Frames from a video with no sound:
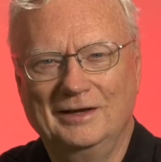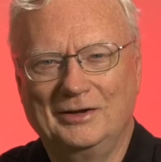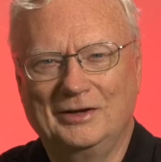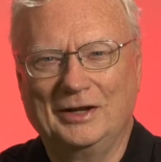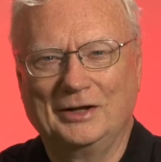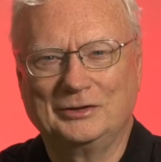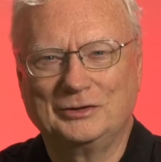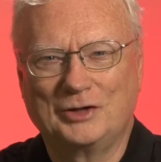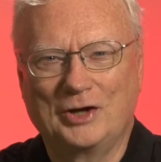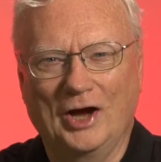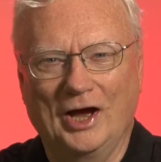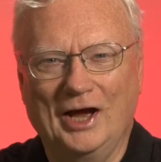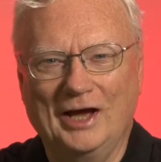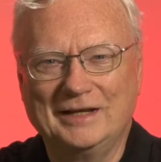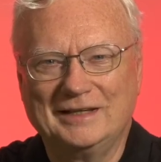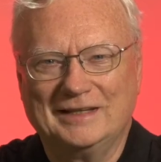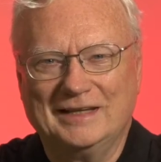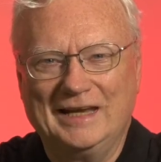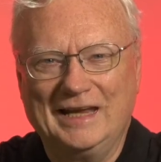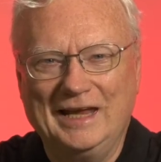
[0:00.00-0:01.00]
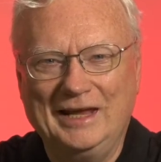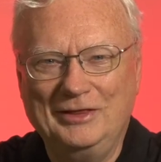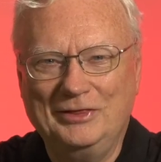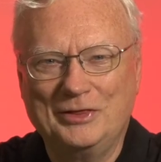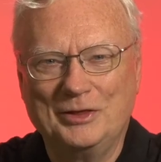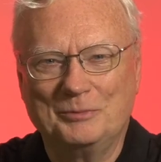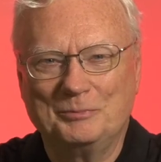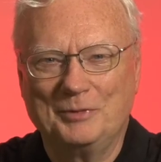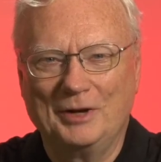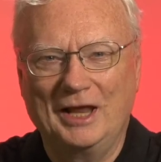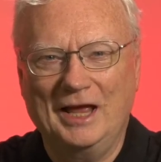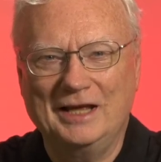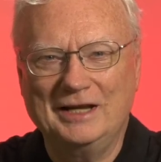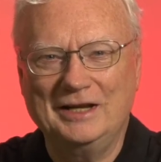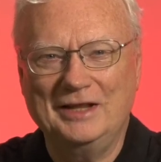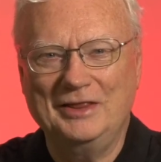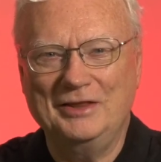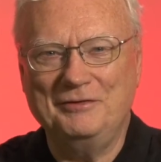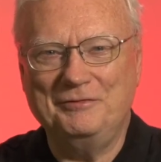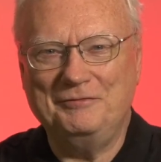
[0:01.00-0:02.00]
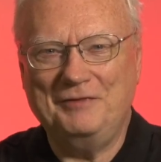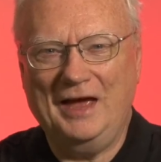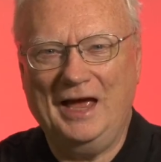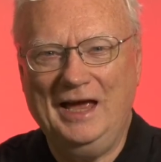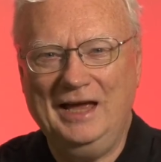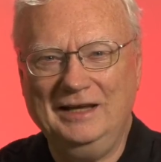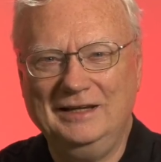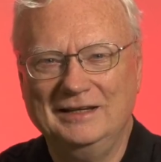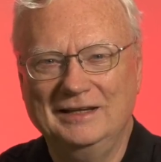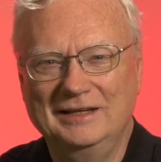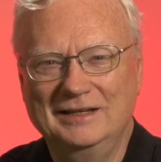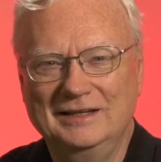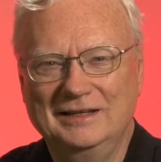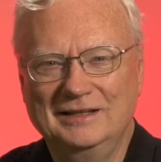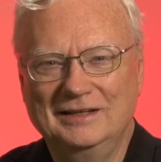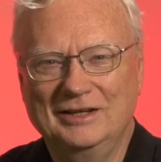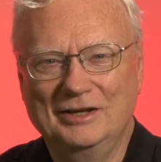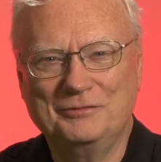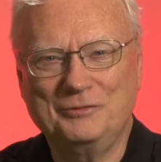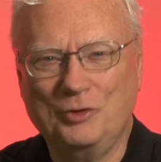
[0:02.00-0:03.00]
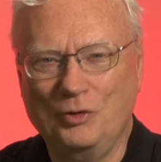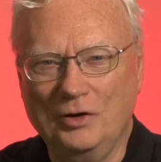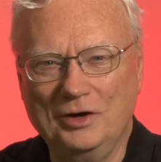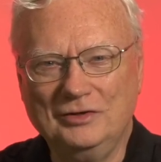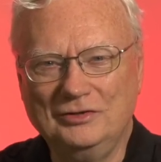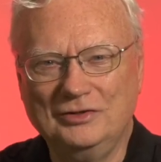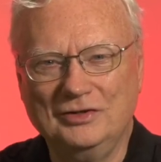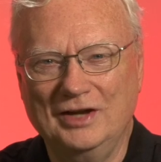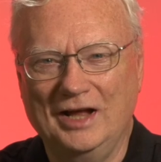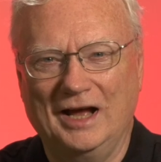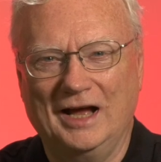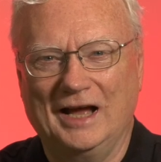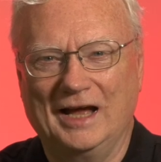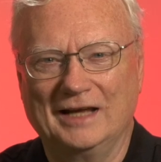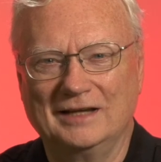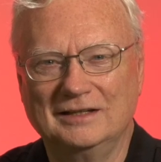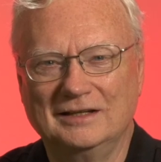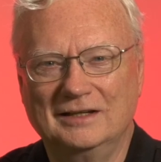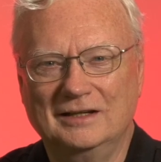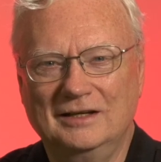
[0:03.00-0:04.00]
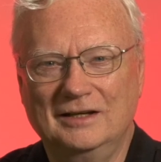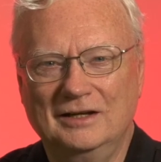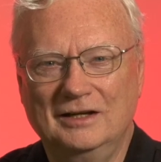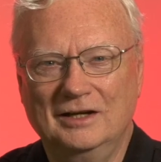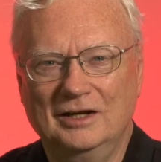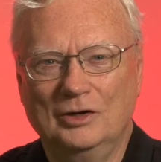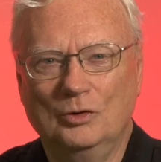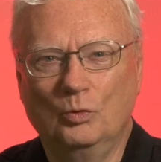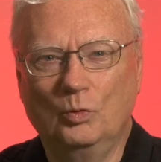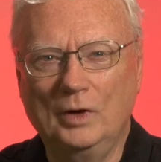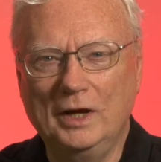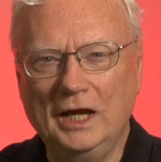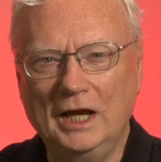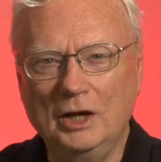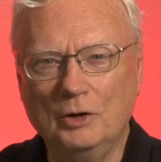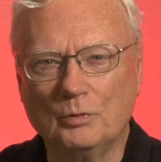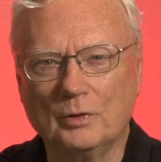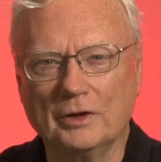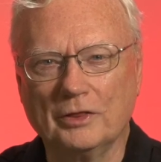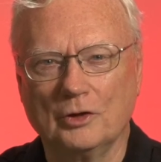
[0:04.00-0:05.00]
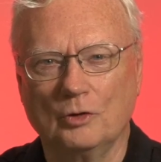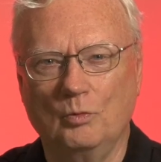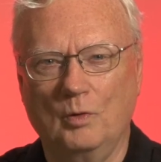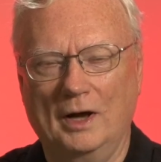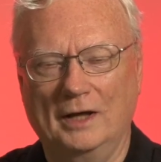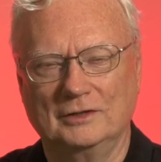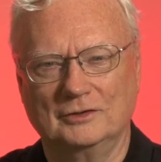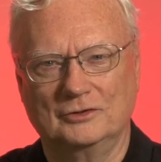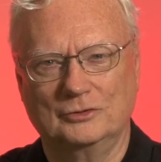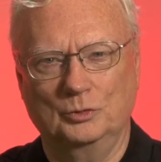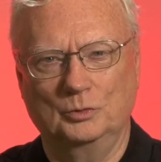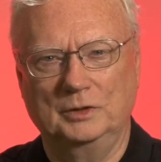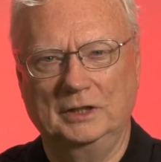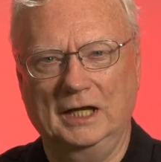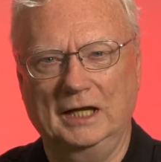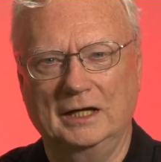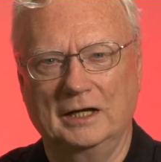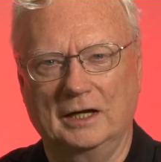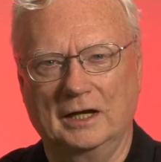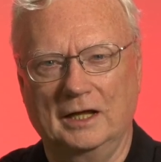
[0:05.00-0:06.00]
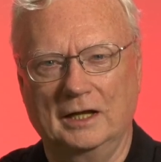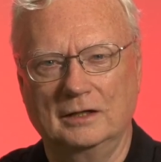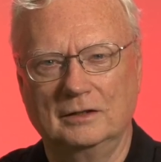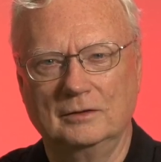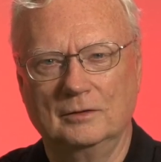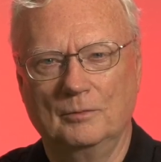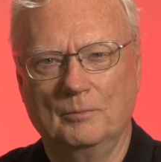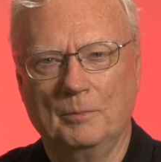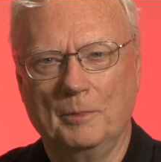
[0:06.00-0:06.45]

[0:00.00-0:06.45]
Did God need the blood and the fat? Of course not. We were the ones who needed it.